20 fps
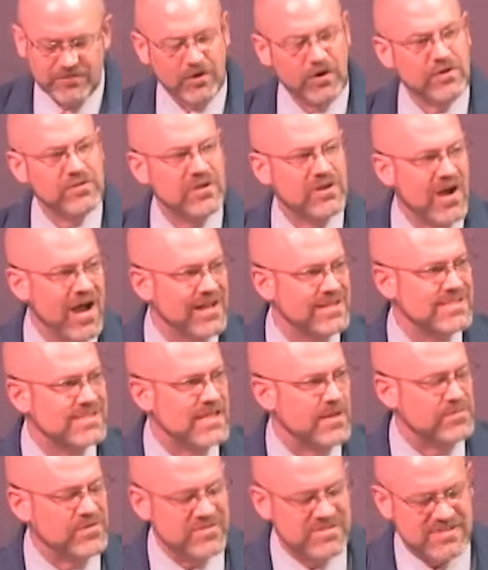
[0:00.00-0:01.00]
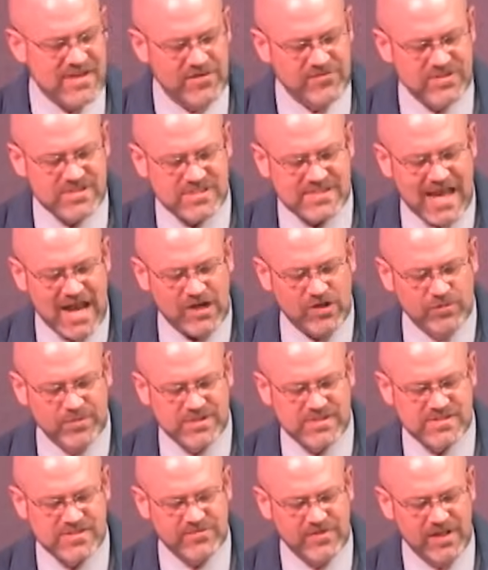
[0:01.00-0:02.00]
Further, the concept of seven
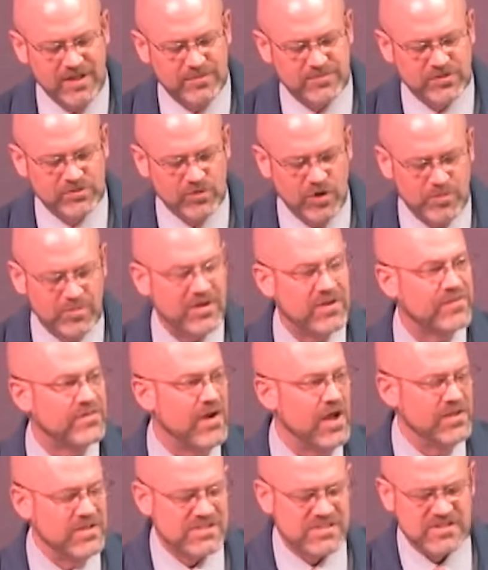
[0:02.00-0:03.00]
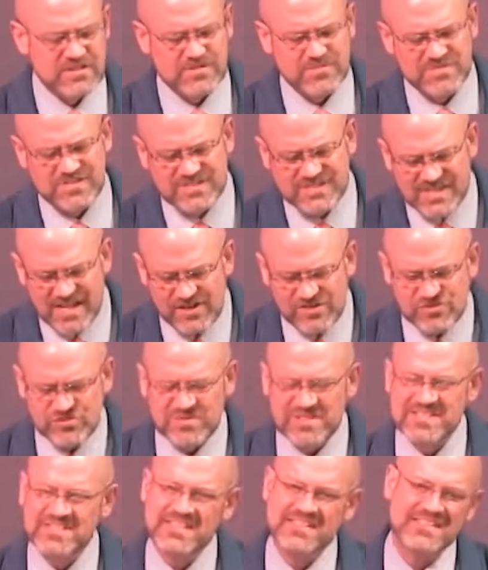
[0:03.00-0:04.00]
sacraments developed in Roman Catholicism
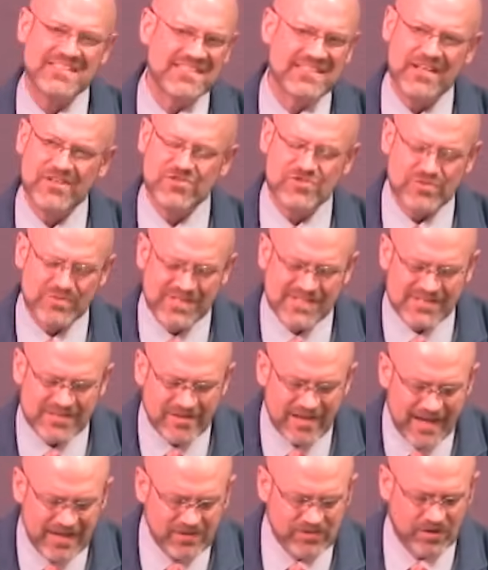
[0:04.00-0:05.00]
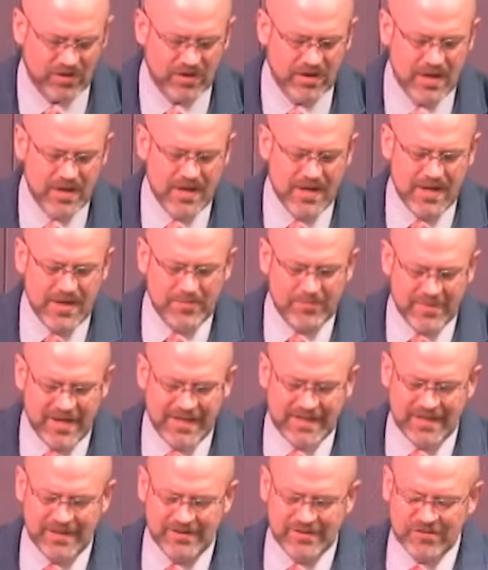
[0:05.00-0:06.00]
centuries and centuries later,
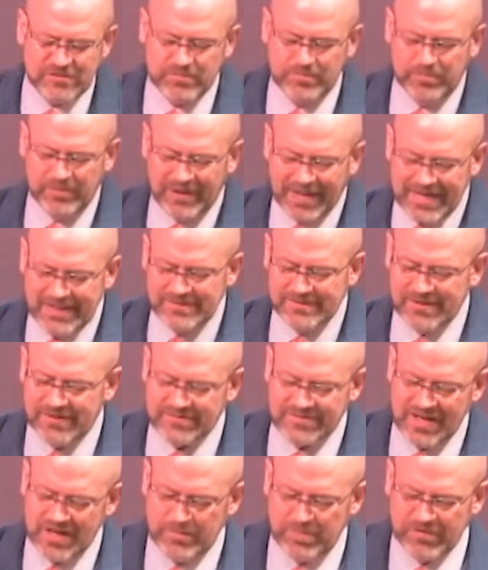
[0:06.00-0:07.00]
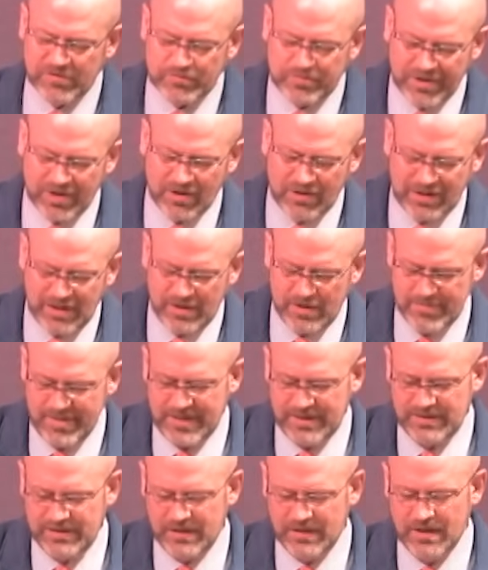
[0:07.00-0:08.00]
making this blatant example of
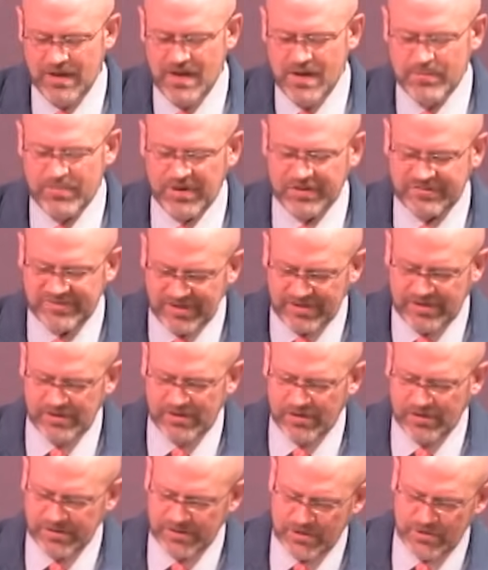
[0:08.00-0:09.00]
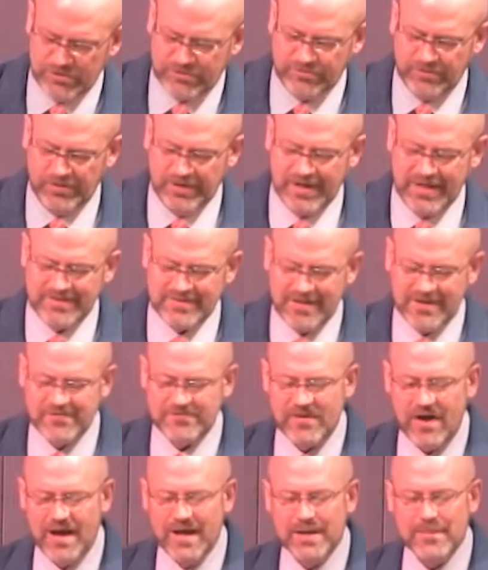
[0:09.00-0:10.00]
parallelomania particularly useful in
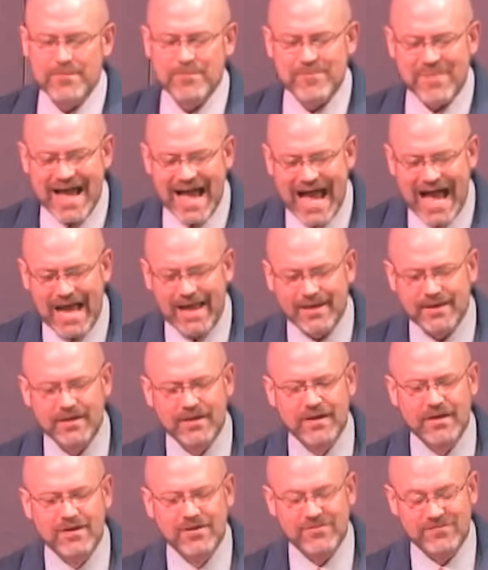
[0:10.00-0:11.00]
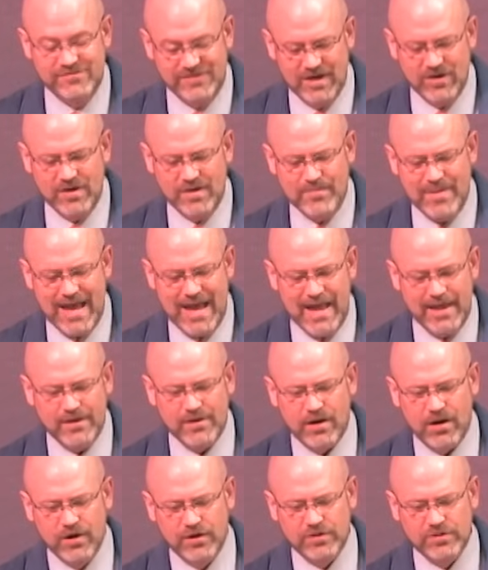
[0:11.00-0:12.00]
identifying bad, very
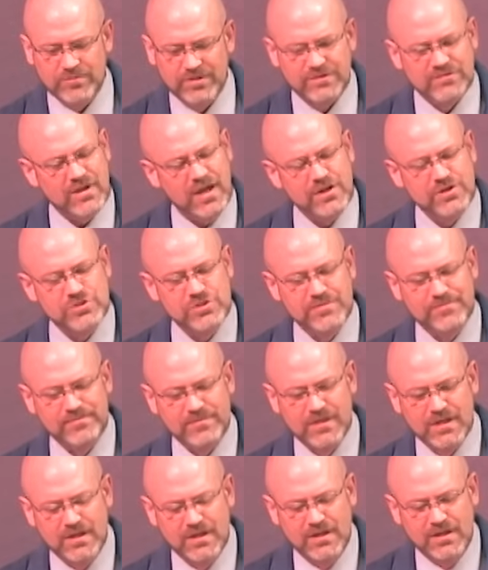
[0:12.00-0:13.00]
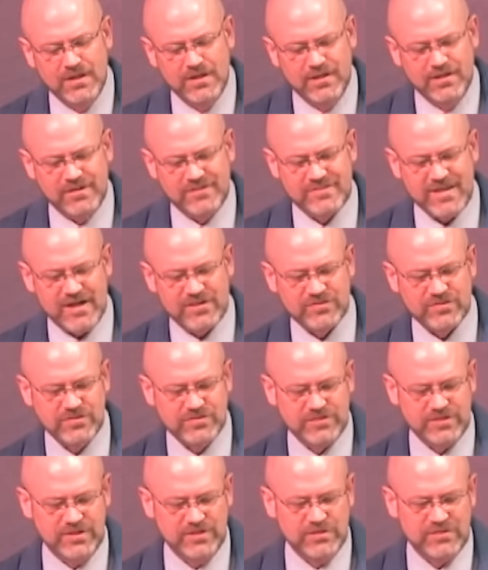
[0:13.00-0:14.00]
bad argumentation. The text
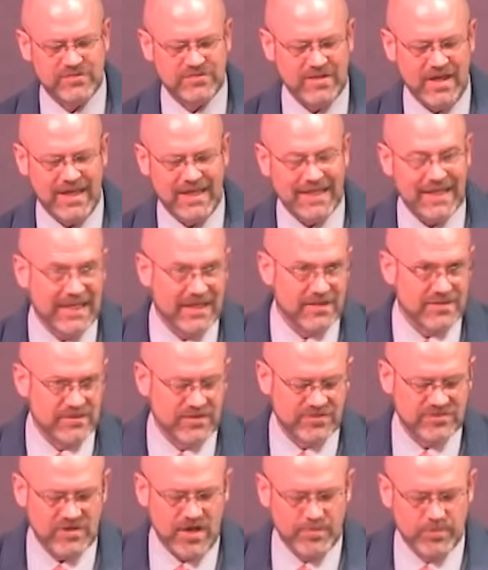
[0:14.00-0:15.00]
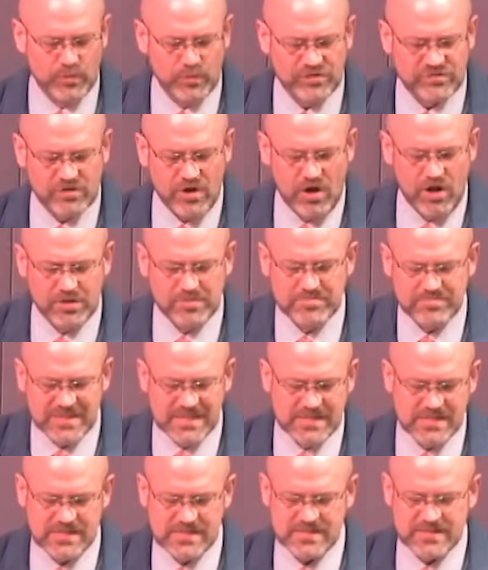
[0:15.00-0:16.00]
continued to say it, the supper was called
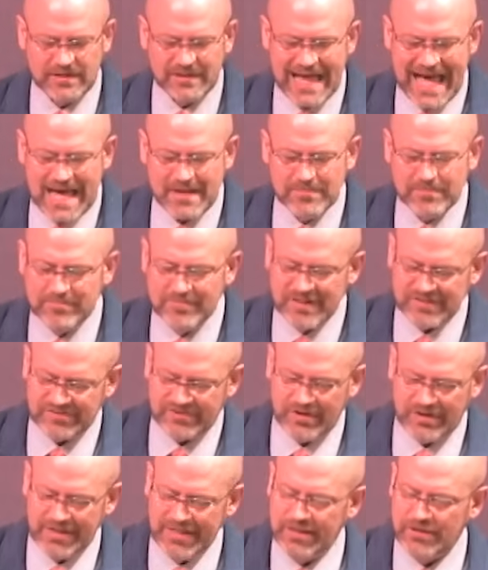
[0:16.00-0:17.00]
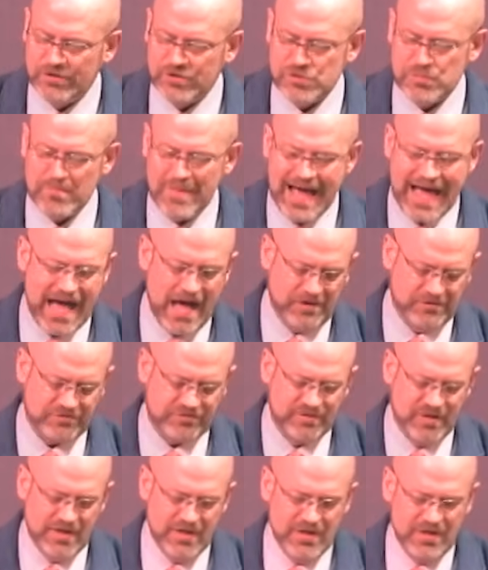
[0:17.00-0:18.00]
Mizd, Latin Missa, English
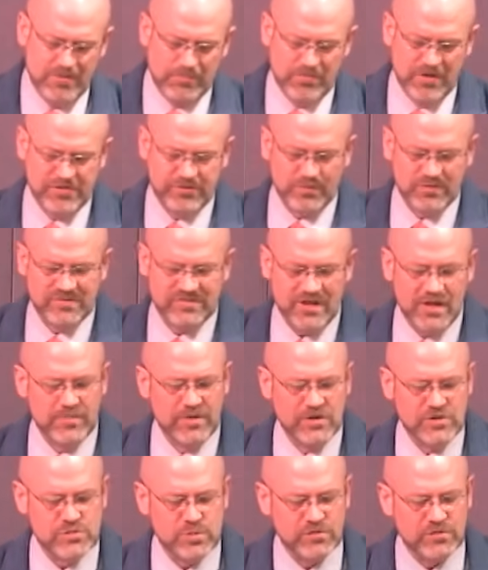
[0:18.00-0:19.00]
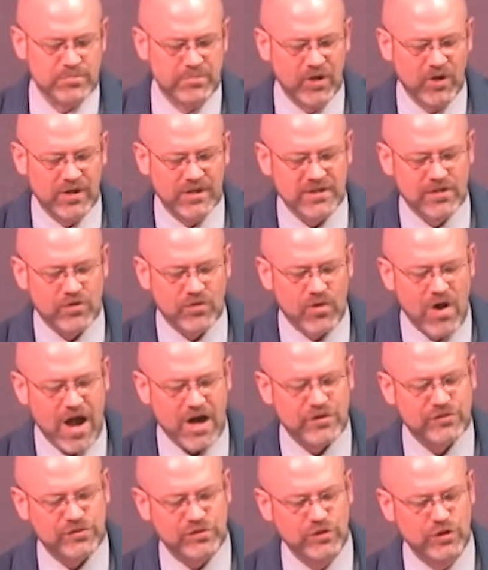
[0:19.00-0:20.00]
Mass. Mithra's image was buried in a
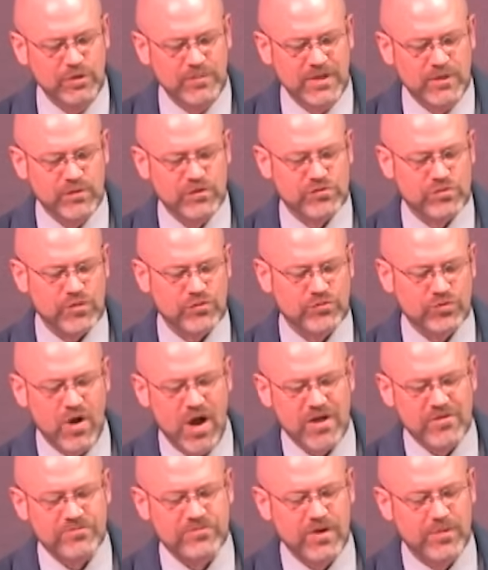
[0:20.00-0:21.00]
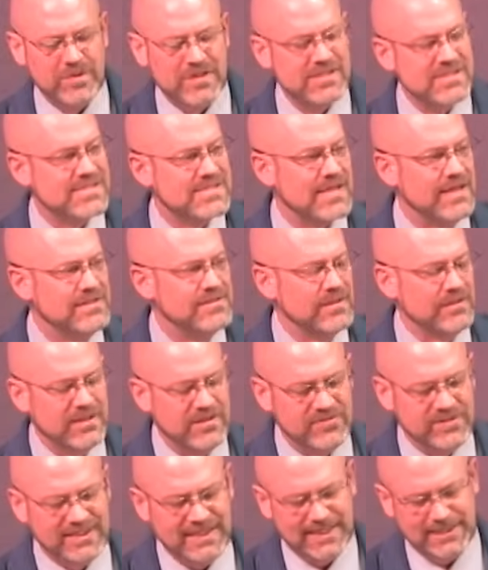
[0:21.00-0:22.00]
rock tomb. He was withdrawn from it and said to
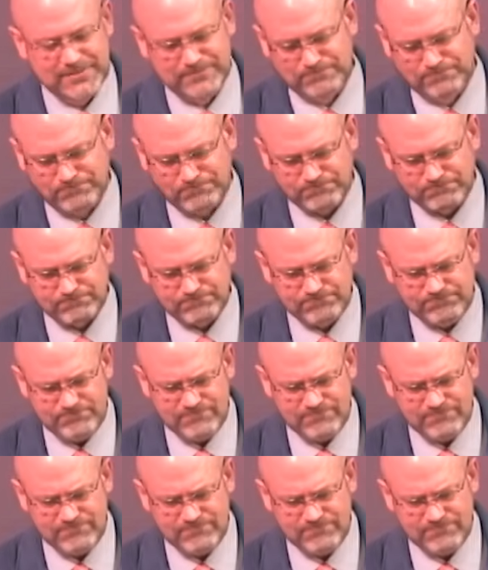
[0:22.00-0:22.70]
live again.